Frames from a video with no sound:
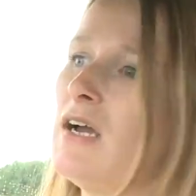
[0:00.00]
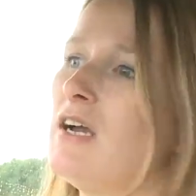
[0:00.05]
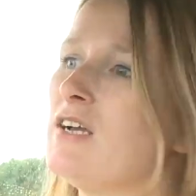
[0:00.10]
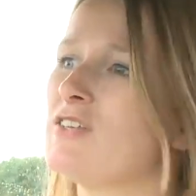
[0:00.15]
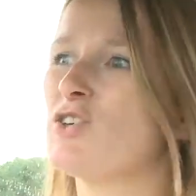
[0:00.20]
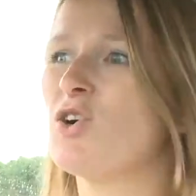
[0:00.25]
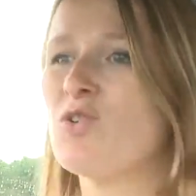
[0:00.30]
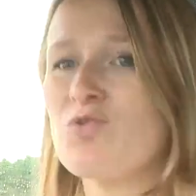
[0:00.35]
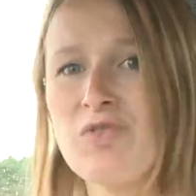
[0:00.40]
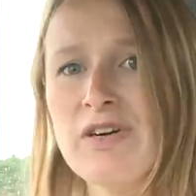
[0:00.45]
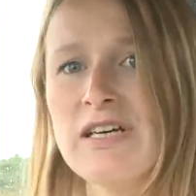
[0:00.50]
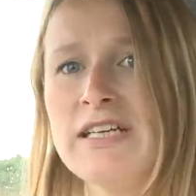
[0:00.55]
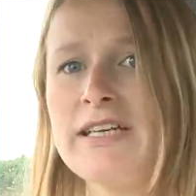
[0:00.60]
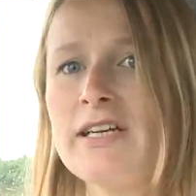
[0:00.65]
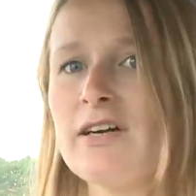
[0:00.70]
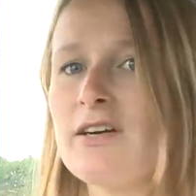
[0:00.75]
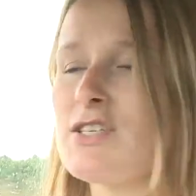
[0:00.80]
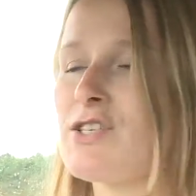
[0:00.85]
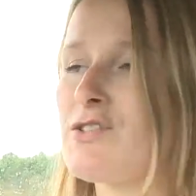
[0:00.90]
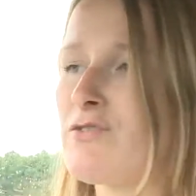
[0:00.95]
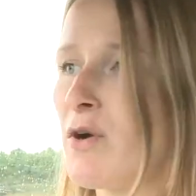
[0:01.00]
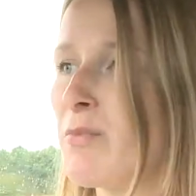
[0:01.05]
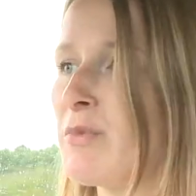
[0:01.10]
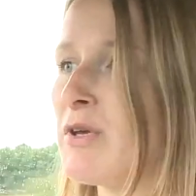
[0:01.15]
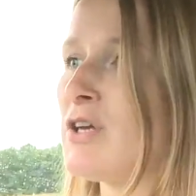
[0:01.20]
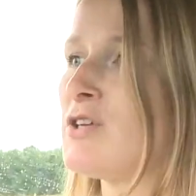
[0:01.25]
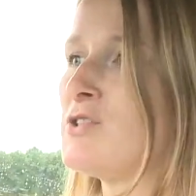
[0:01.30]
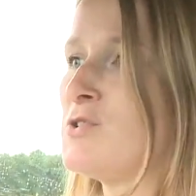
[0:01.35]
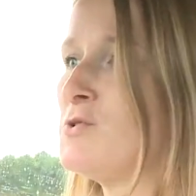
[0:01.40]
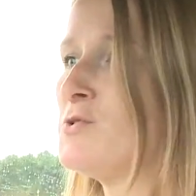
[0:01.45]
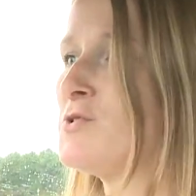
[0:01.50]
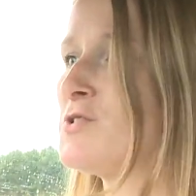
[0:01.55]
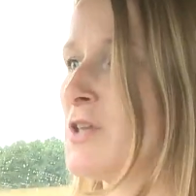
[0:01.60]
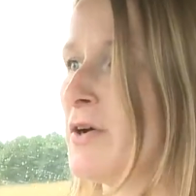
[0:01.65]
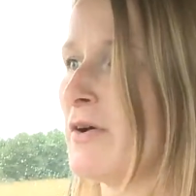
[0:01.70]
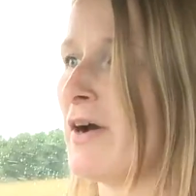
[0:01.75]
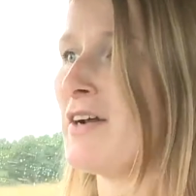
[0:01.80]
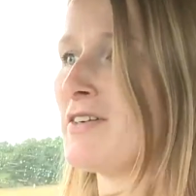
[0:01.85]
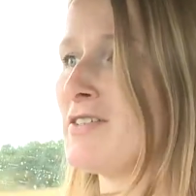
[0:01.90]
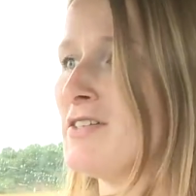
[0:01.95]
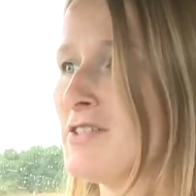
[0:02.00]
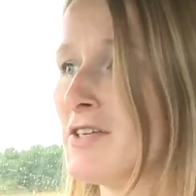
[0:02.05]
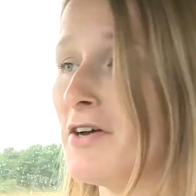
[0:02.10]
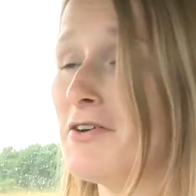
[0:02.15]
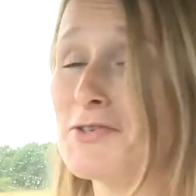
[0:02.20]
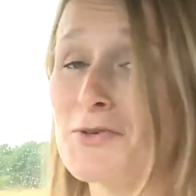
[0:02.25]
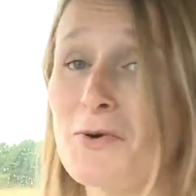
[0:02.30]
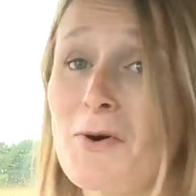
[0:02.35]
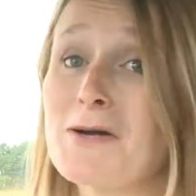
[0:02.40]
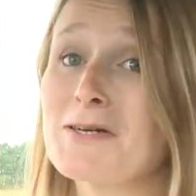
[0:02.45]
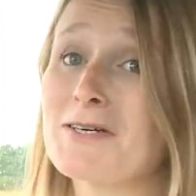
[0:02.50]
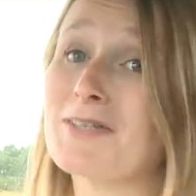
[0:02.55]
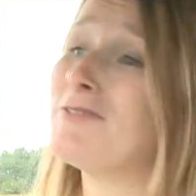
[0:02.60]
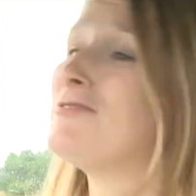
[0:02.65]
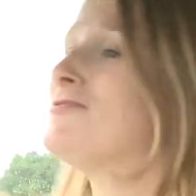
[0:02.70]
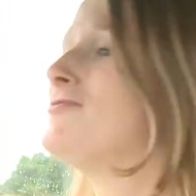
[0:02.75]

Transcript: It's got a really nice thrummy exhaust note actually, so it's quite good